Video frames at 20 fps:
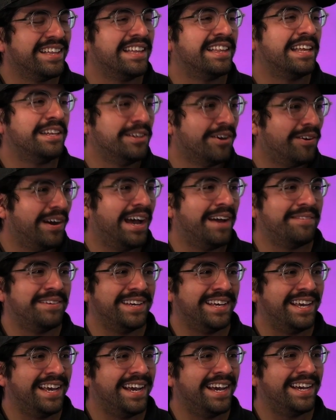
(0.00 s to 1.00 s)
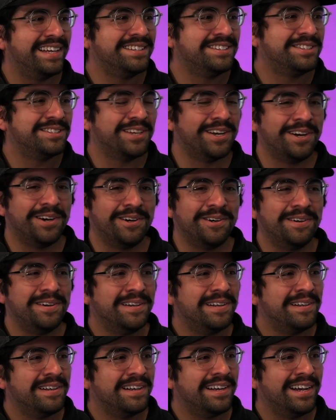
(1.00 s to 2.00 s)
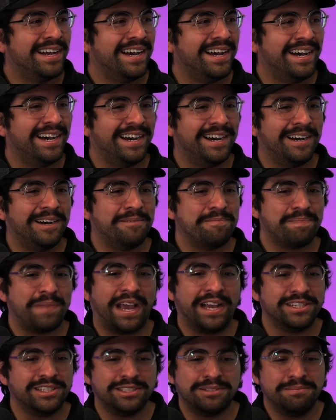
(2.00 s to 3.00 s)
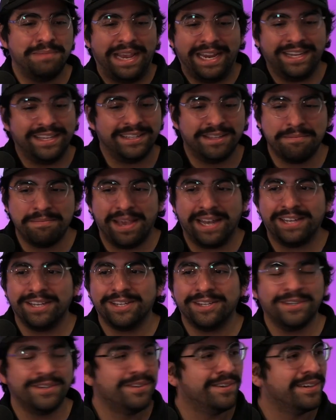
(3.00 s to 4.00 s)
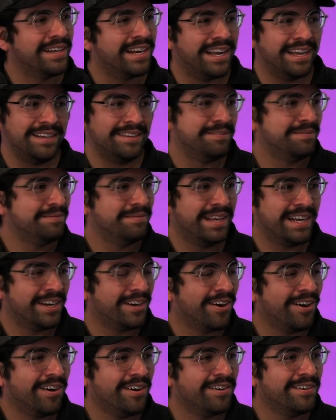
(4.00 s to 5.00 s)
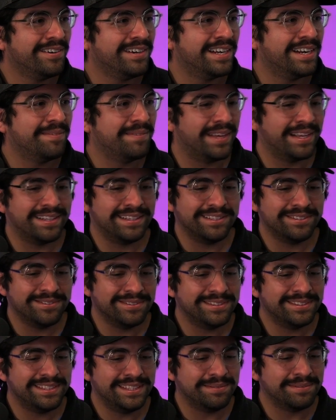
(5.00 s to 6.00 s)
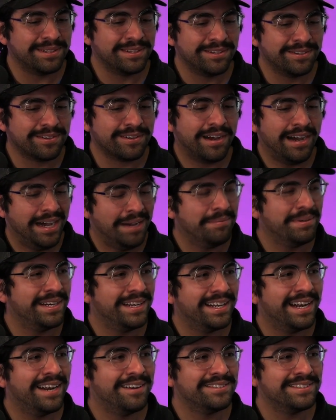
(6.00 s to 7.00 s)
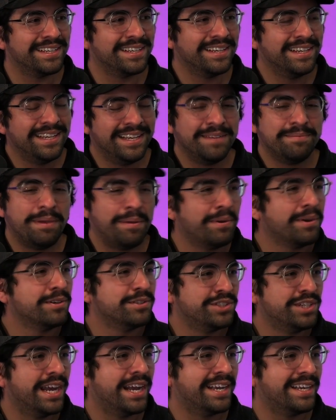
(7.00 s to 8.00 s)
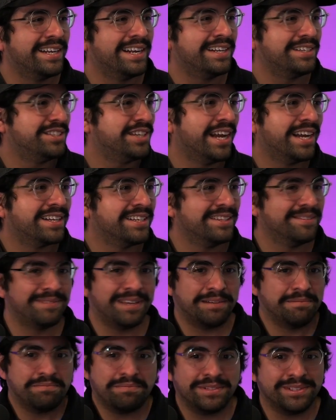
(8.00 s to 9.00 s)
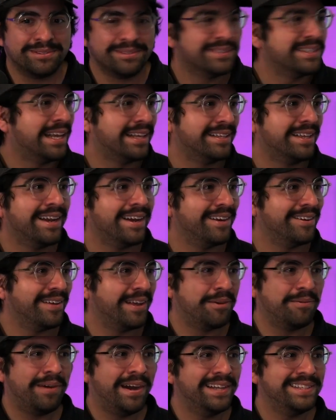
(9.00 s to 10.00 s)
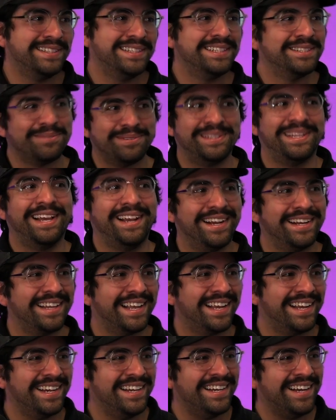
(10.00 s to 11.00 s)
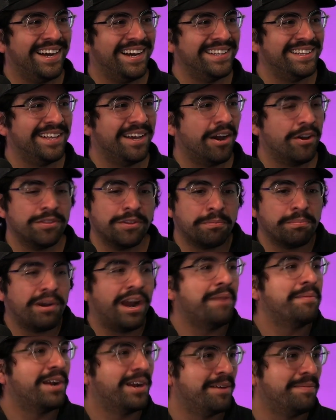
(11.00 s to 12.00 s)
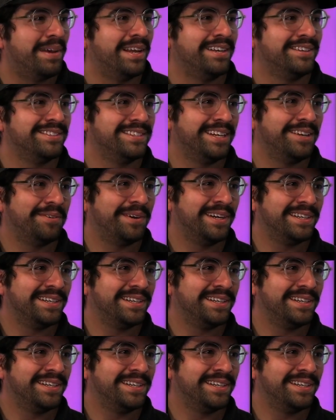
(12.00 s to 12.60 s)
Or that they don't have it. And so I just made the menu and I made it all. And I'm like, this one seems a little common. And I was like, maybe I'll go check. And I checked and I'm like, this one's not there. Like, why isn't this one there? Like on their primary menus anymore.